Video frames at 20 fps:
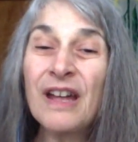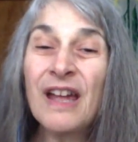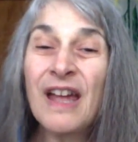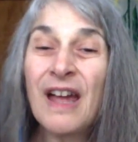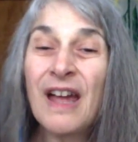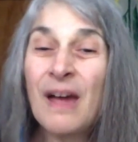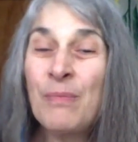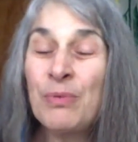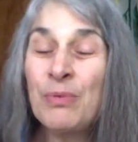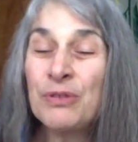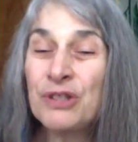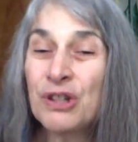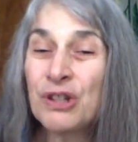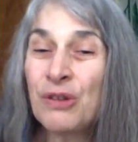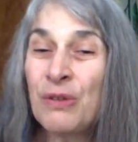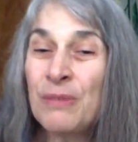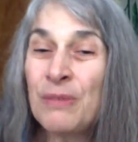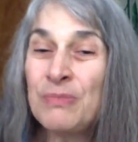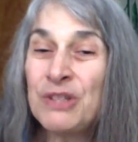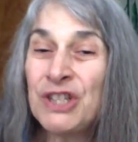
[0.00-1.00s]
a
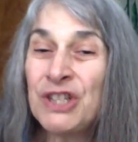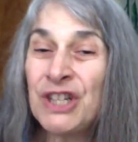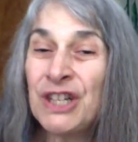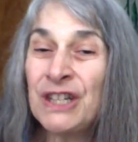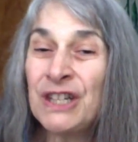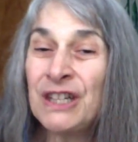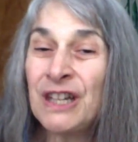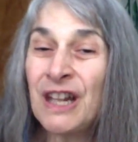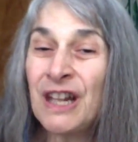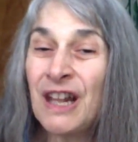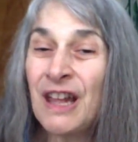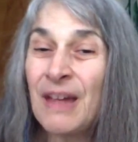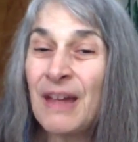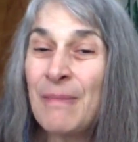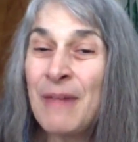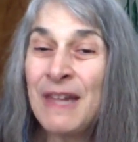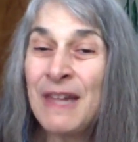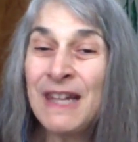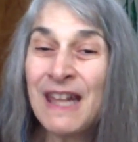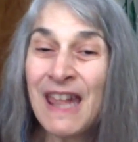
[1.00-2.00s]
prescription
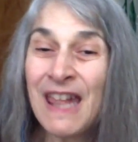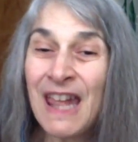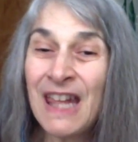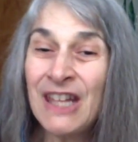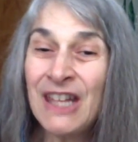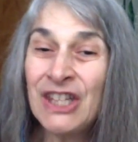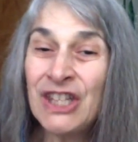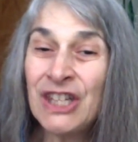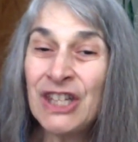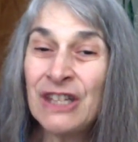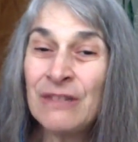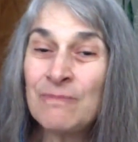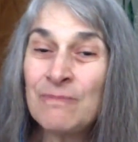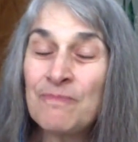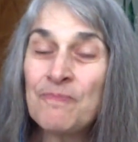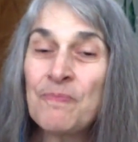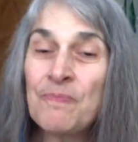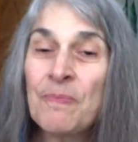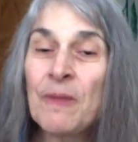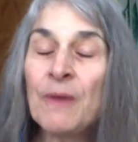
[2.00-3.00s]
medication
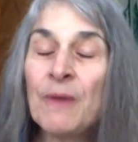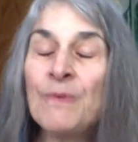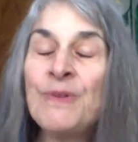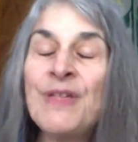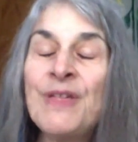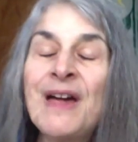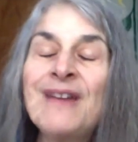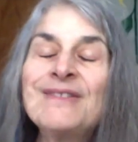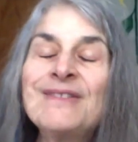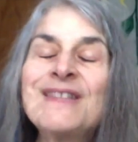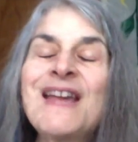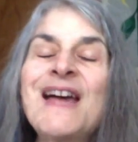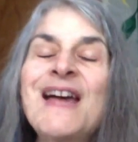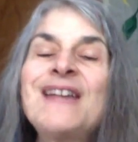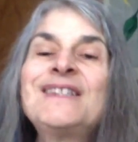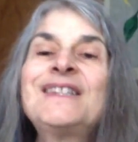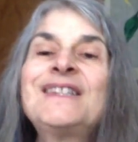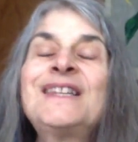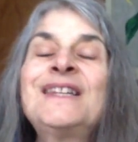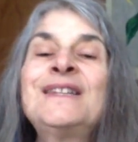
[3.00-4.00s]
without
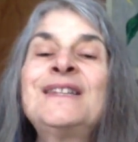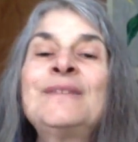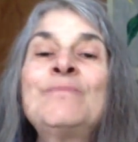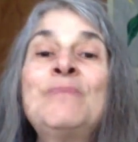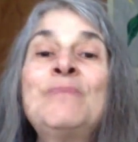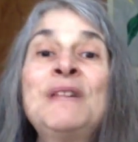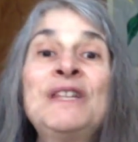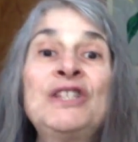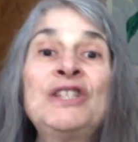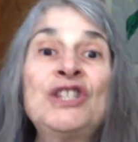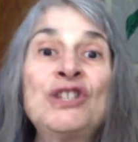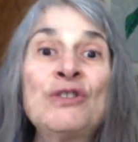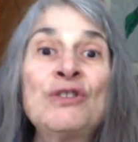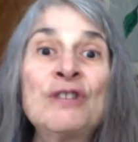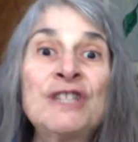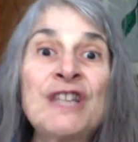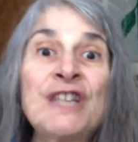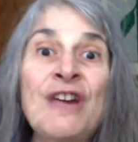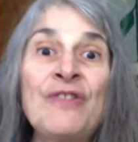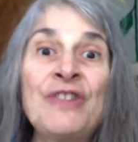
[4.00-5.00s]
testing to be sure
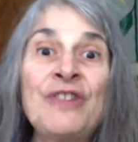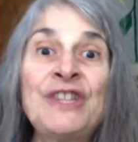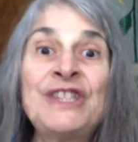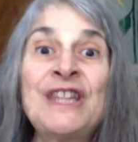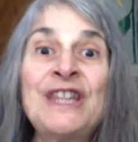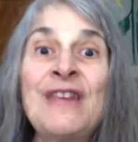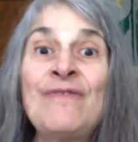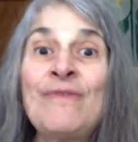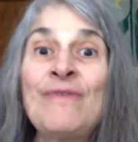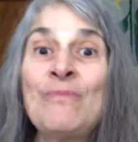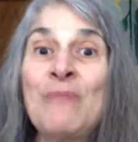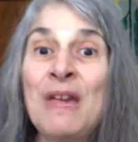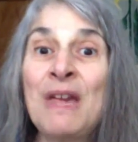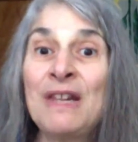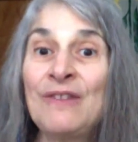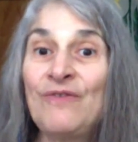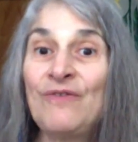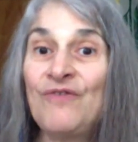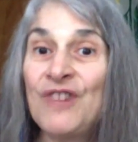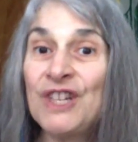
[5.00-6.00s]
it's healthy, safe, and
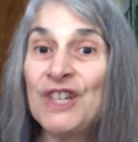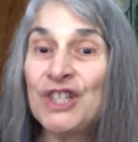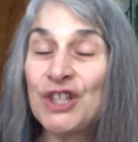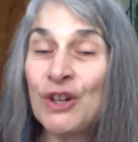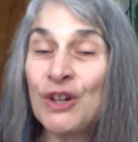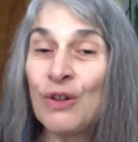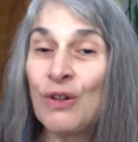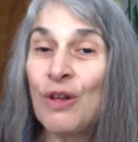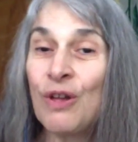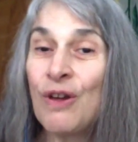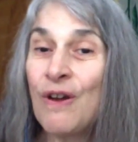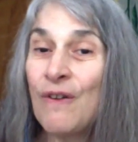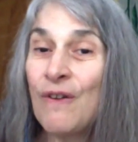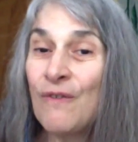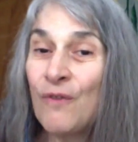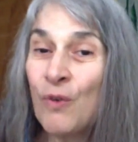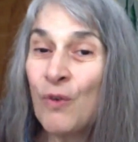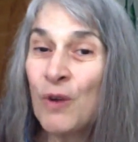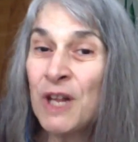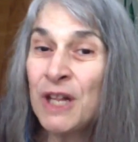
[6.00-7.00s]
beneficial
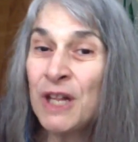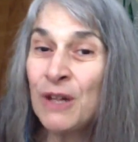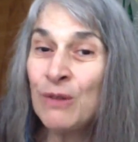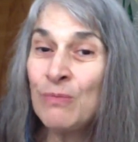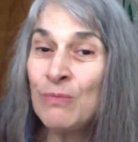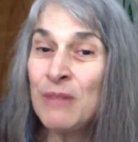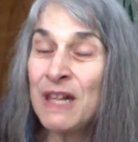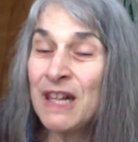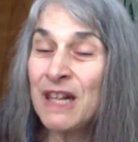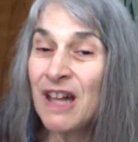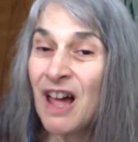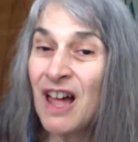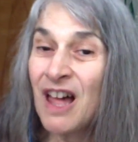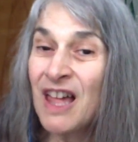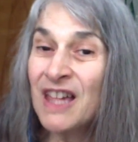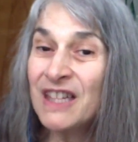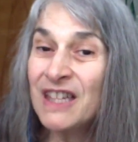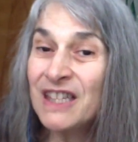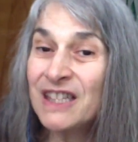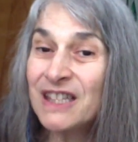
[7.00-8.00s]
for you,
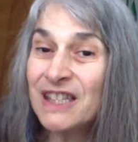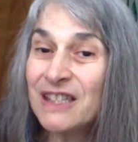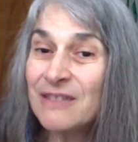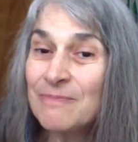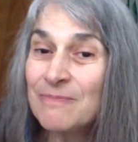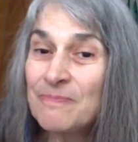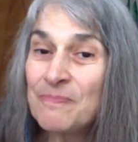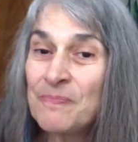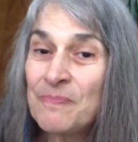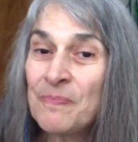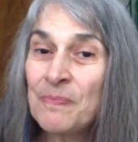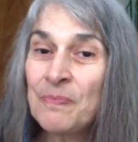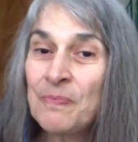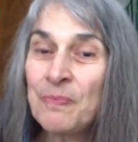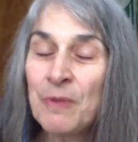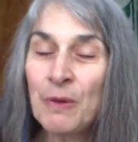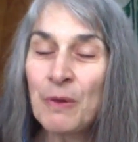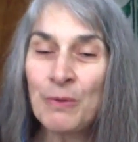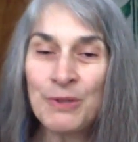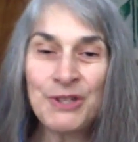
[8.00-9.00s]
because
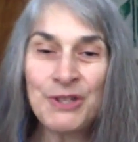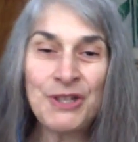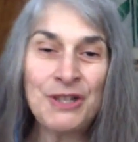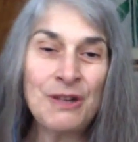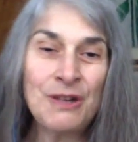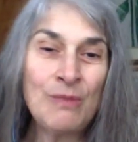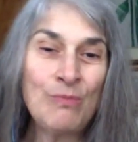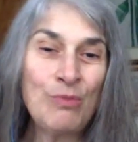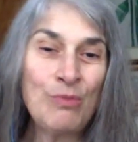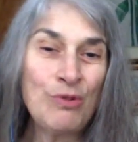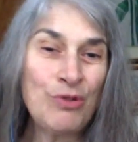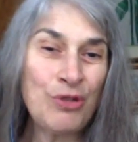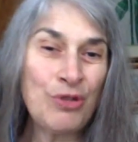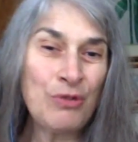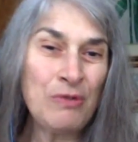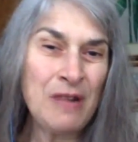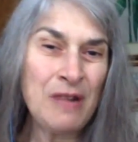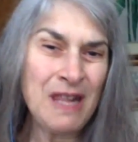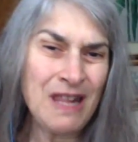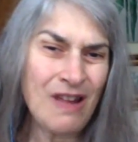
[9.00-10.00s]
what's the number
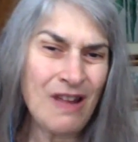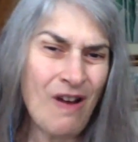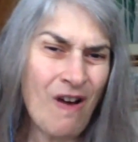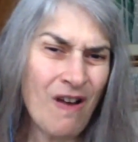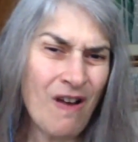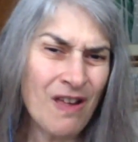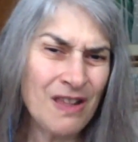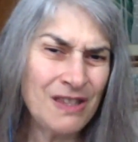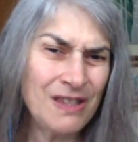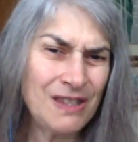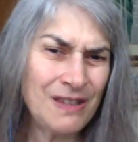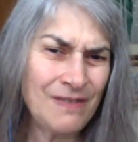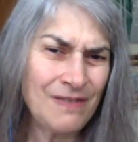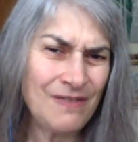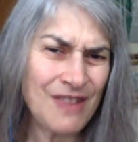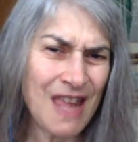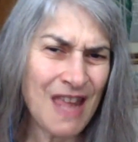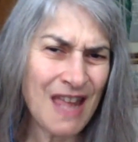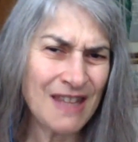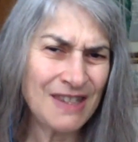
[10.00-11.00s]
three cause
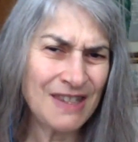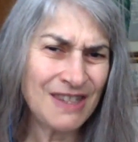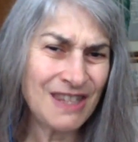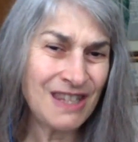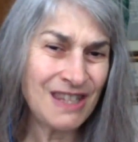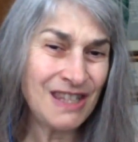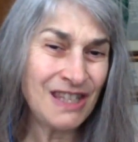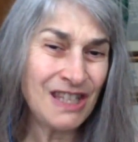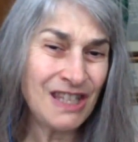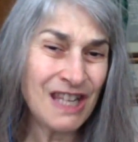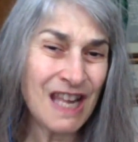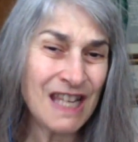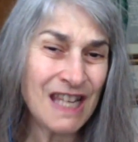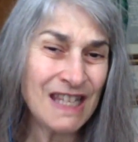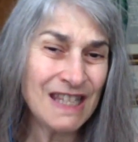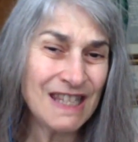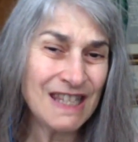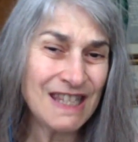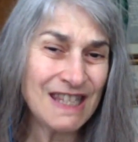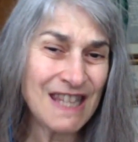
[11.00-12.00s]
of deaths in the
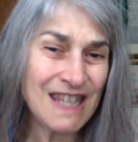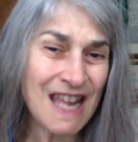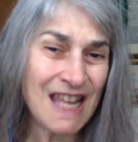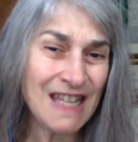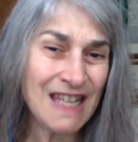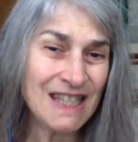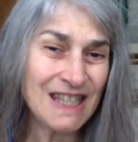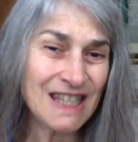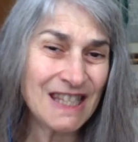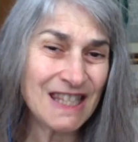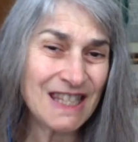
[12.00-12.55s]
United States?